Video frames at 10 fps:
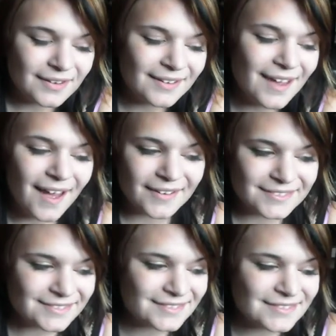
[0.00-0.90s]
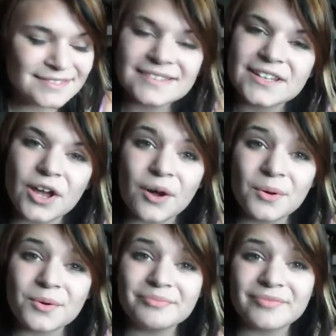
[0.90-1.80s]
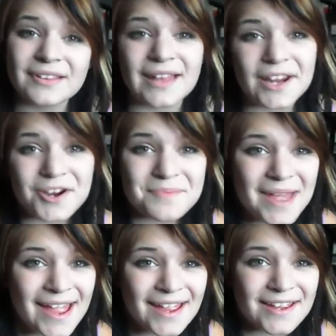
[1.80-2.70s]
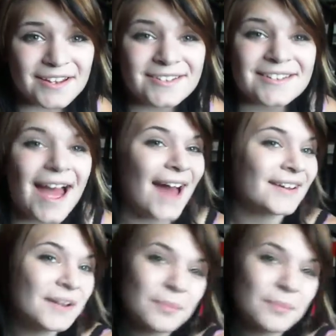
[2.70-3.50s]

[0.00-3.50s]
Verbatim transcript: yeah go like our page, add and